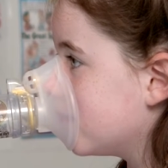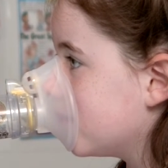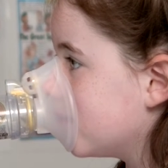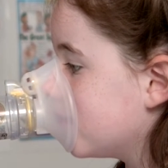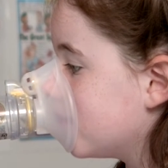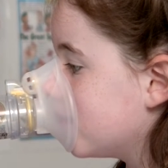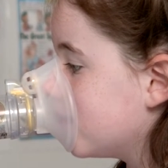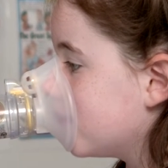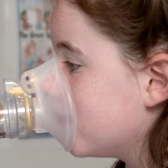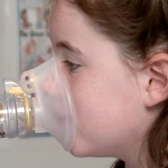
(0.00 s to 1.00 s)

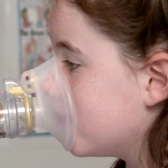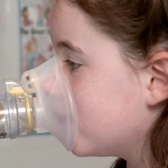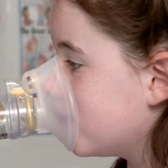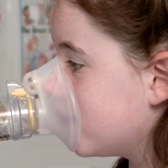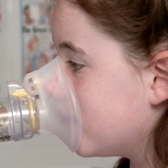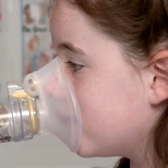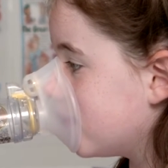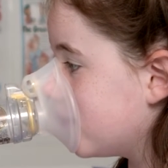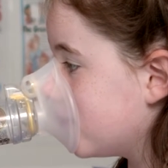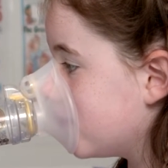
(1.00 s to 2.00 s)

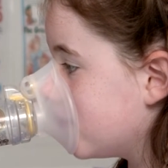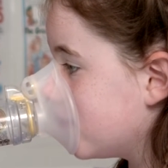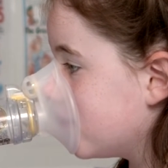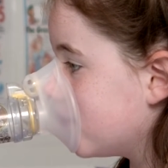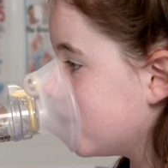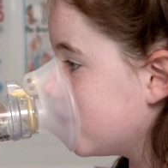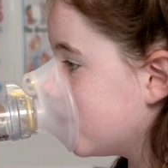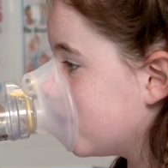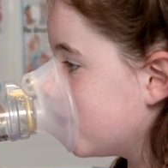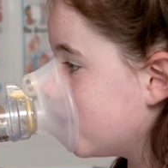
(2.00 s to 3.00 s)

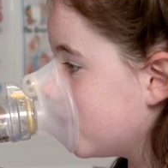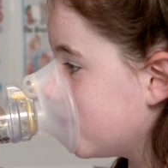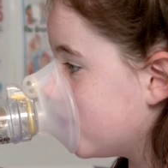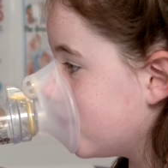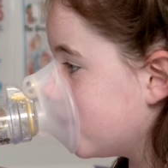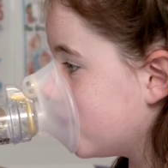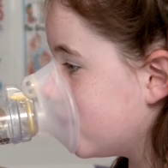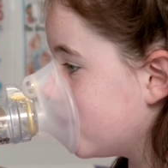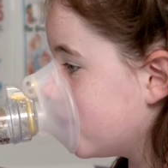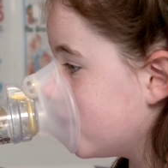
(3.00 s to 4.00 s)

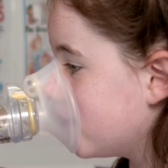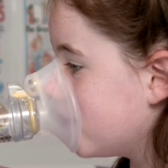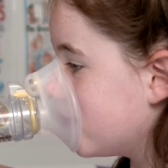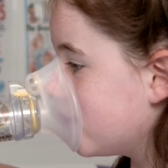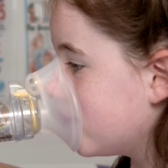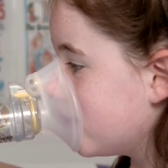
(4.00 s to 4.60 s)
Nobody speaks.